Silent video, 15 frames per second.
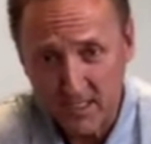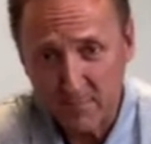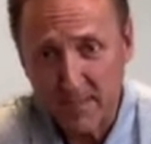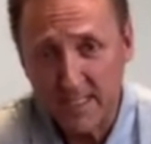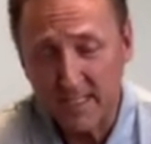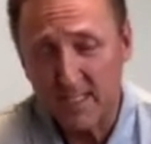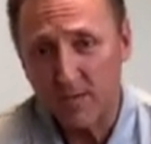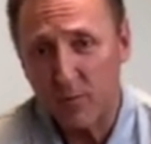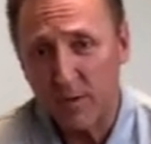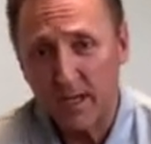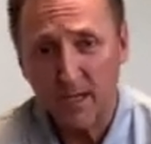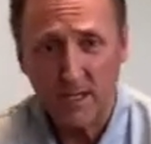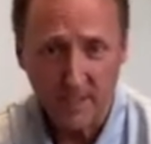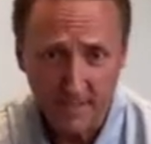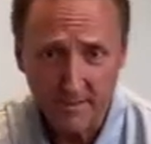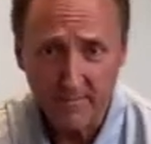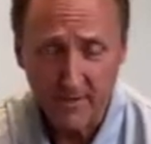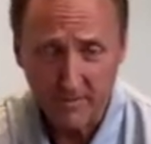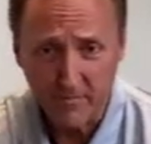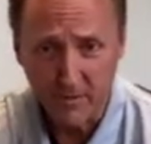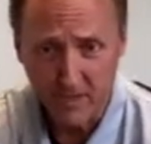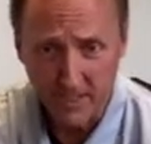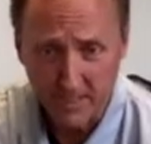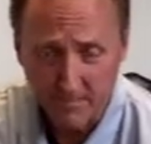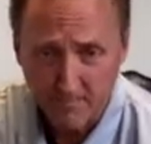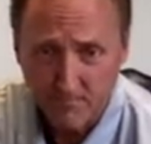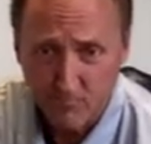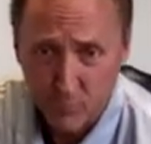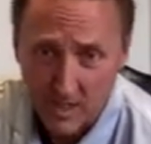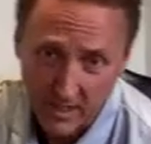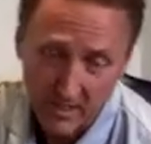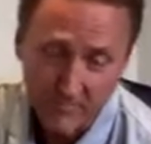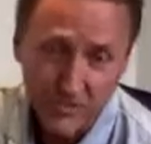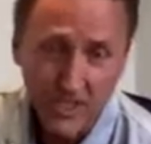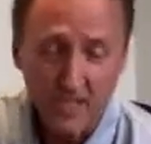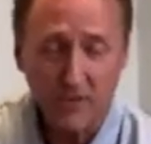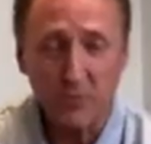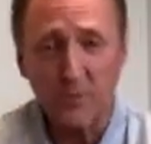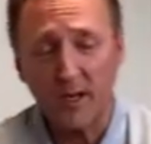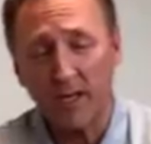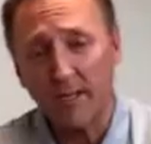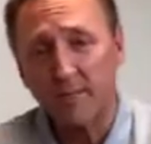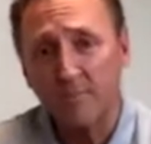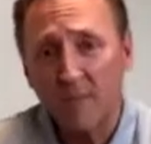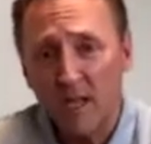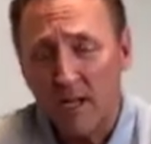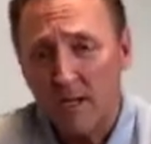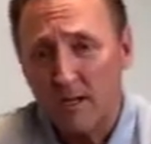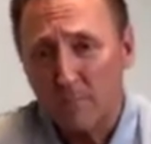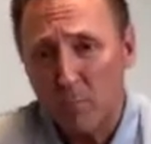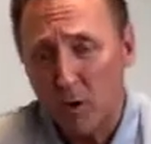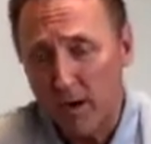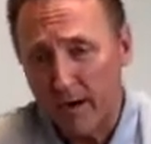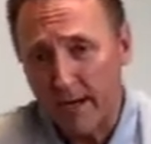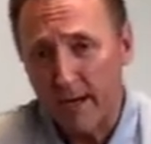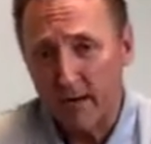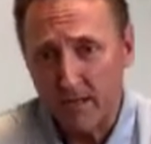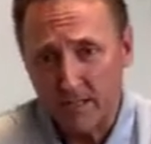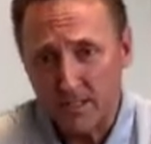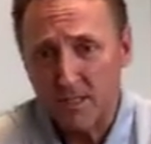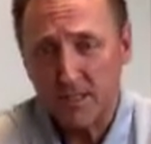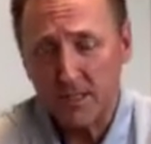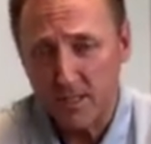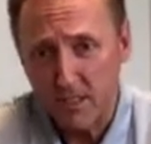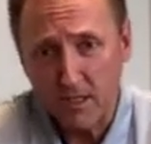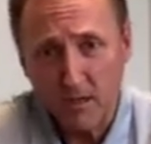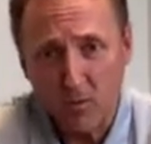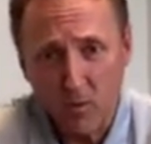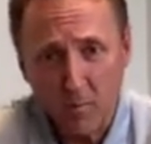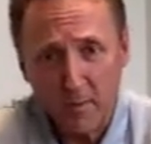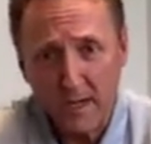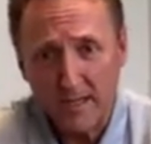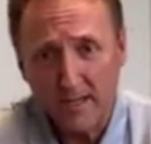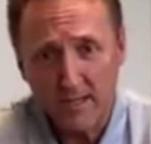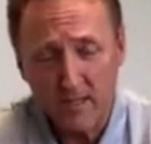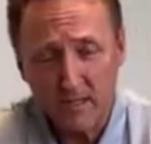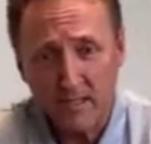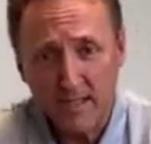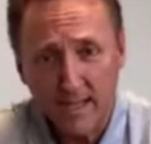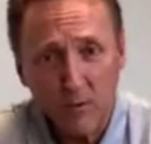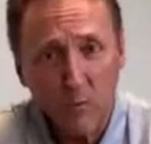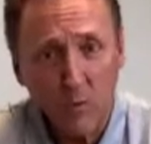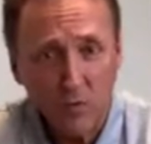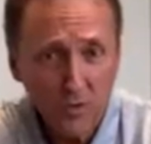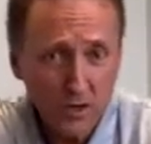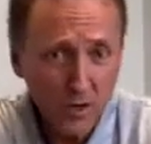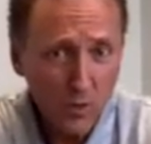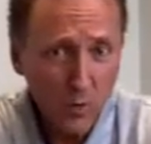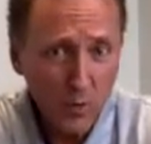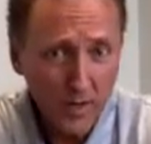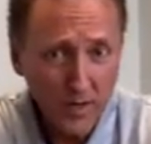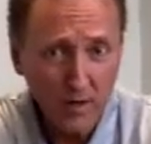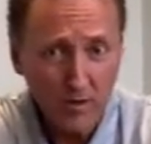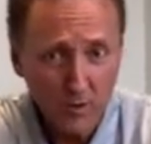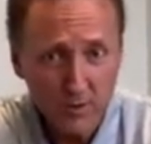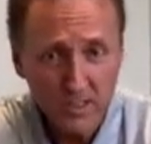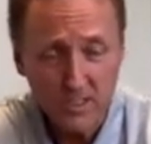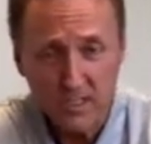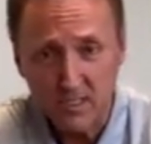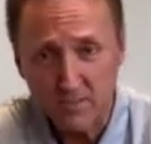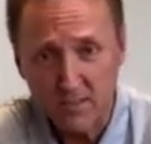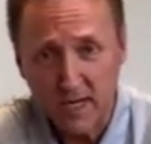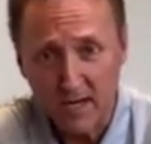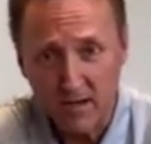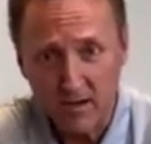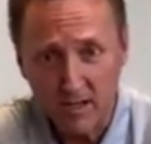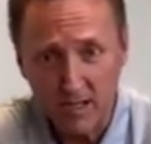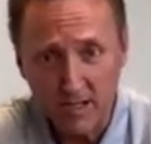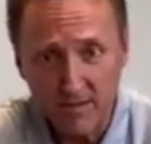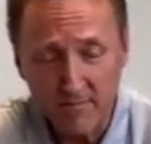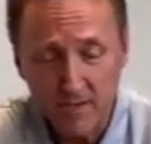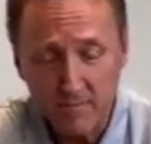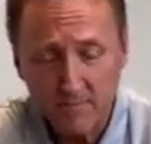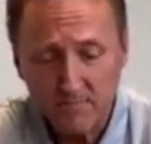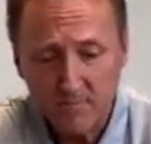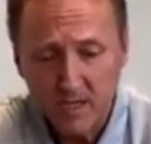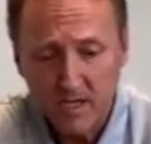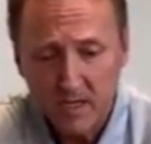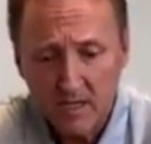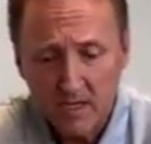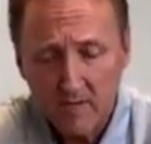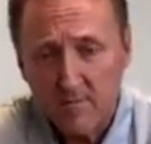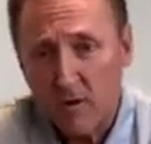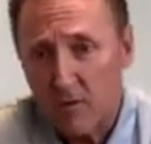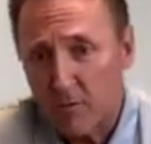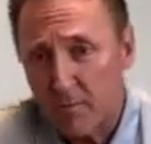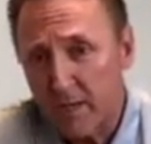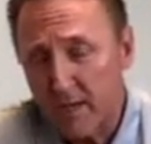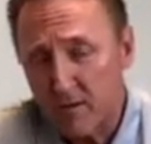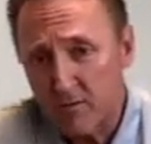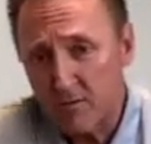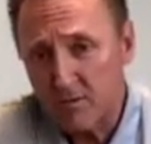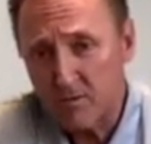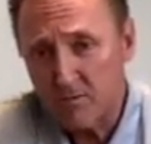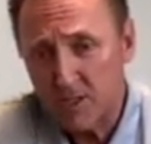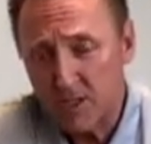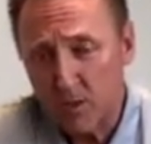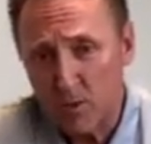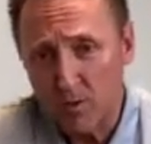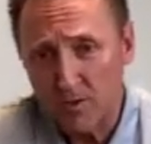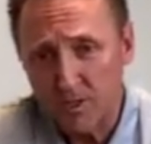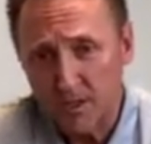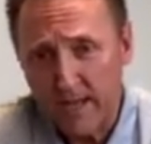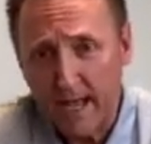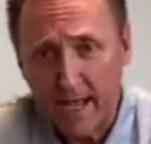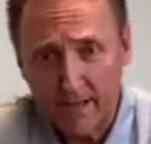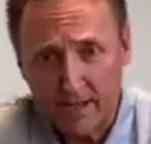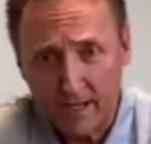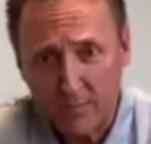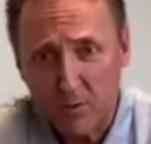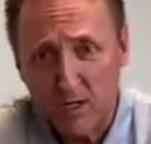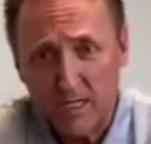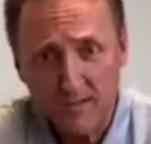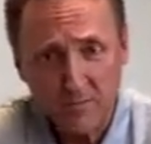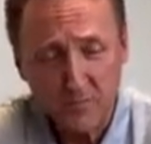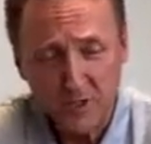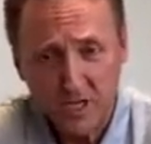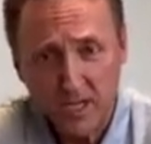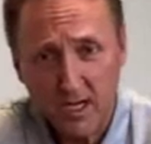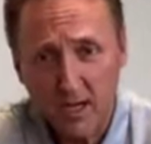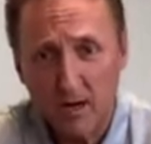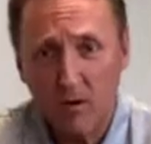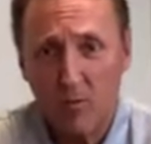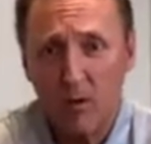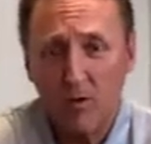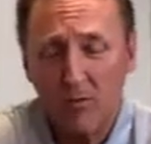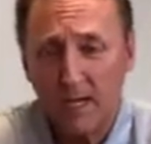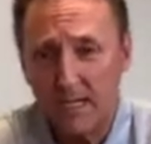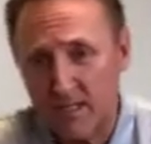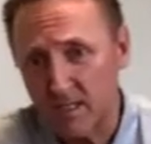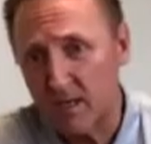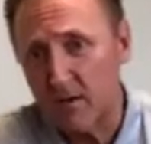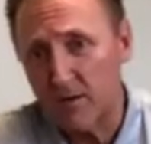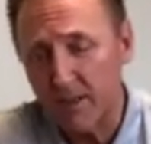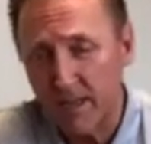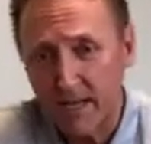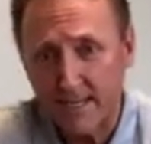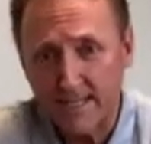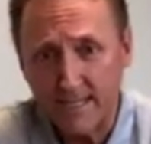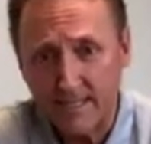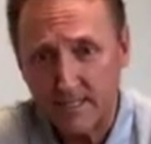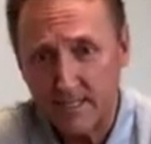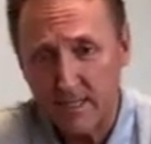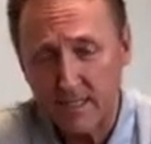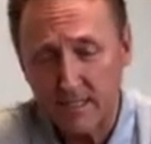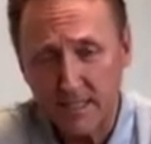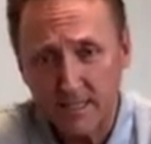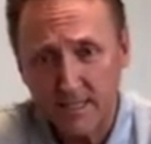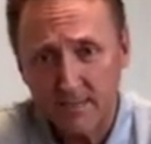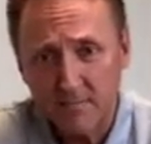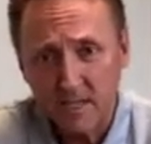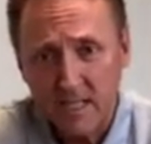means that we live differently. We love genuinely. Mark Garrett's song reminded us, "They will know we are Christians by our love." Father Peter Schultz, a Catholic priest from Chicago, wrote that song in the 1960s.